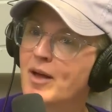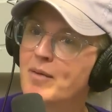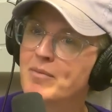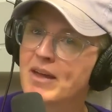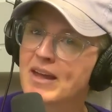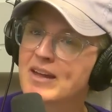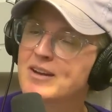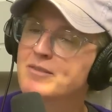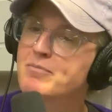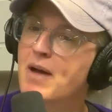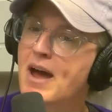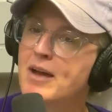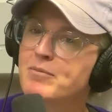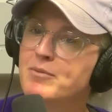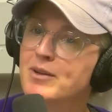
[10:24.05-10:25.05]
I'm like in a
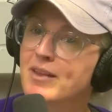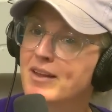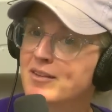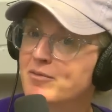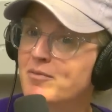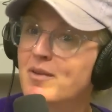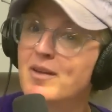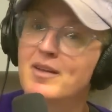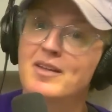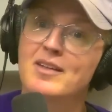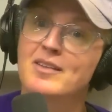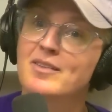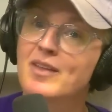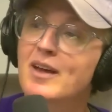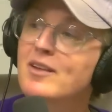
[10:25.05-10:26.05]
bad mood. Like,
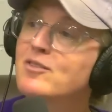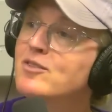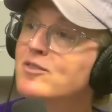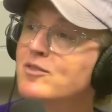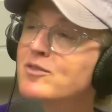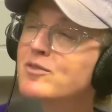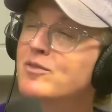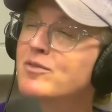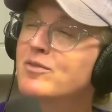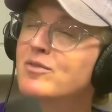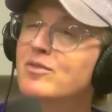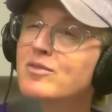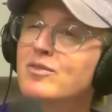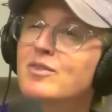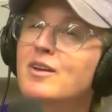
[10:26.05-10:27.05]
like
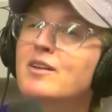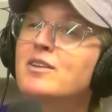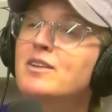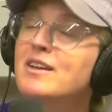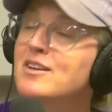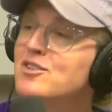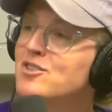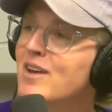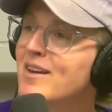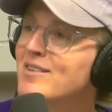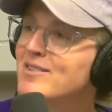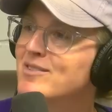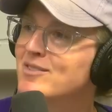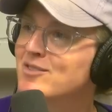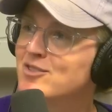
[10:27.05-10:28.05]
the cliche
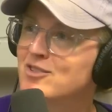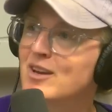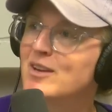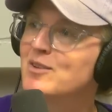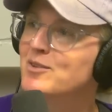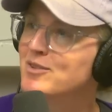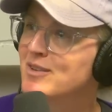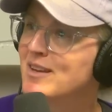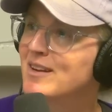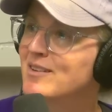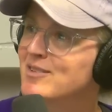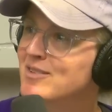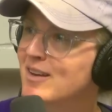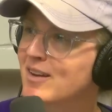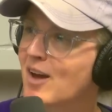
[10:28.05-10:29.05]
shit you see in a
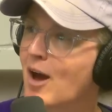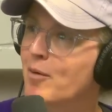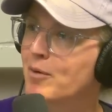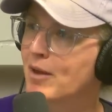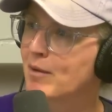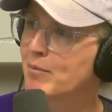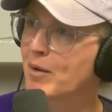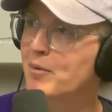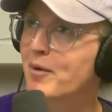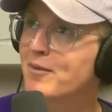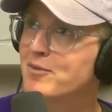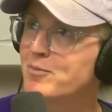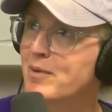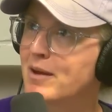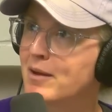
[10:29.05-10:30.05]
sitcom where like my
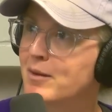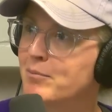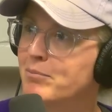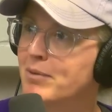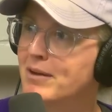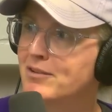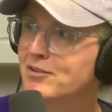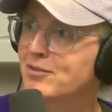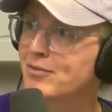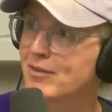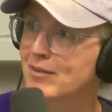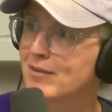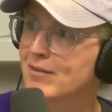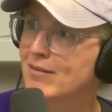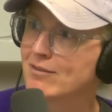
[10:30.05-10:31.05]
wife's being a bitch for
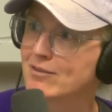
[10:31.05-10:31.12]
them.